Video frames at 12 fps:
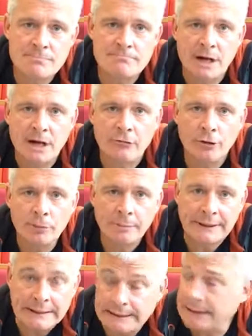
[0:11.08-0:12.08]
in my group
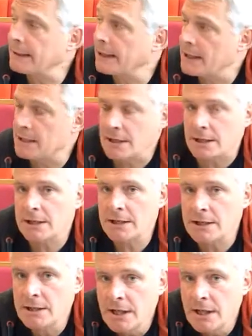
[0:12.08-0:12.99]
here in the